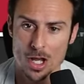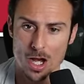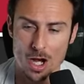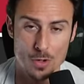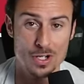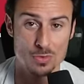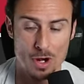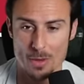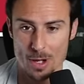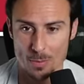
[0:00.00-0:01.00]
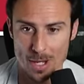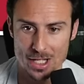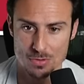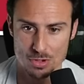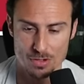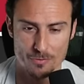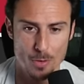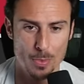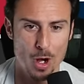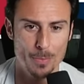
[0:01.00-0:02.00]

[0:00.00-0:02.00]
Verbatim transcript: uh, who is one of the better pass rushers in football.